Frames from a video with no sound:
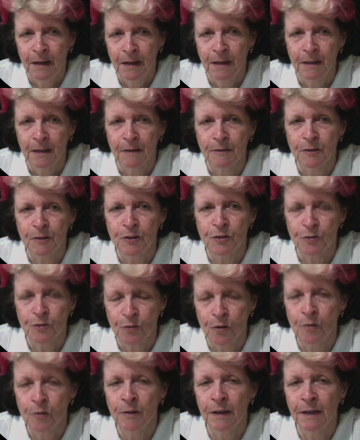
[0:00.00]
There is
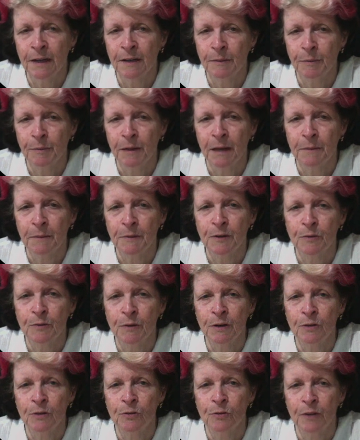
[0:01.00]
strong interplay between
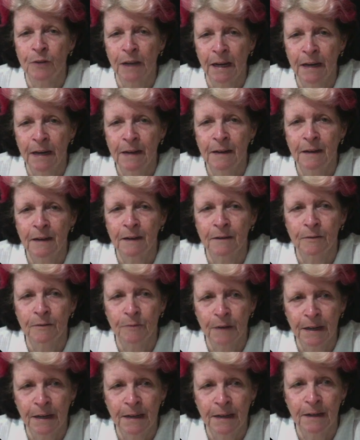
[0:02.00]
organic,
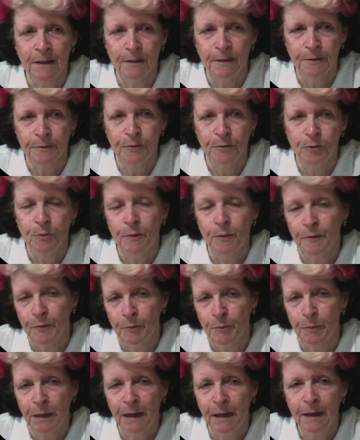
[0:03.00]
irregular form of the
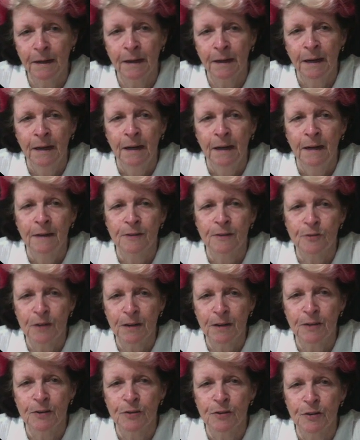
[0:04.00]
bark,
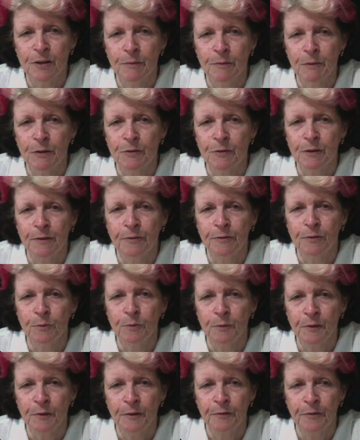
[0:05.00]
structured geometric form
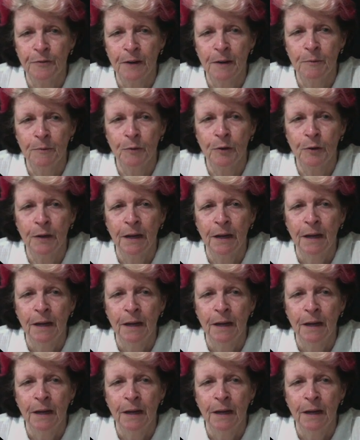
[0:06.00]
of the framework,